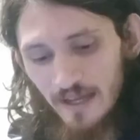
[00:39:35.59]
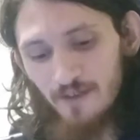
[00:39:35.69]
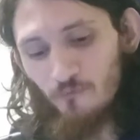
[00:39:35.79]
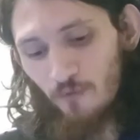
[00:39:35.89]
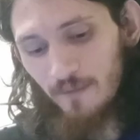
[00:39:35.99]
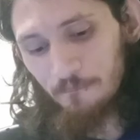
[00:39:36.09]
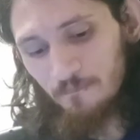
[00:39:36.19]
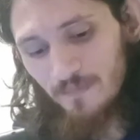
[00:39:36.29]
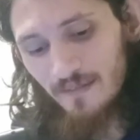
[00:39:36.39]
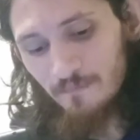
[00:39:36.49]
and
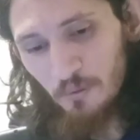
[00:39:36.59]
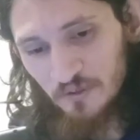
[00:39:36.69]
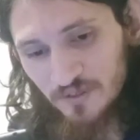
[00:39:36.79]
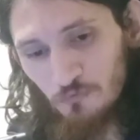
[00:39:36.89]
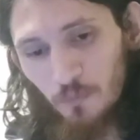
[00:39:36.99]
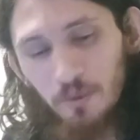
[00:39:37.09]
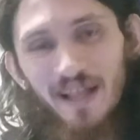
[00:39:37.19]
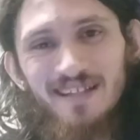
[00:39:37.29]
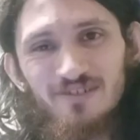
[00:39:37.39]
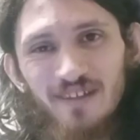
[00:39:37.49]
one person
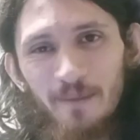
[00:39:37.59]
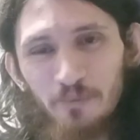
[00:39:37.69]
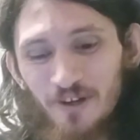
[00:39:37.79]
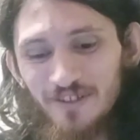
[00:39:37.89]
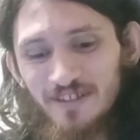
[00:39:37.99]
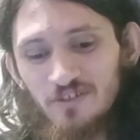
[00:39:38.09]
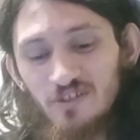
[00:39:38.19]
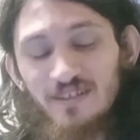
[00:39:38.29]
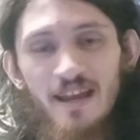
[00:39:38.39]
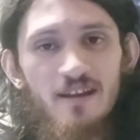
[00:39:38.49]
replies to that person
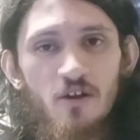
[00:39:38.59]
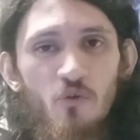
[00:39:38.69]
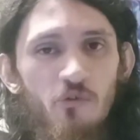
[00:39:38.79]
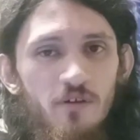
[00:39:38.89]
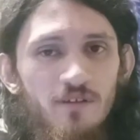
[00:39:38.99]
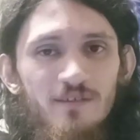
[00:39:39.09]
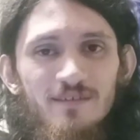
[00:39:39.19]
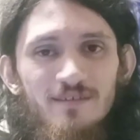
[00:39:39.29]
just saying cool.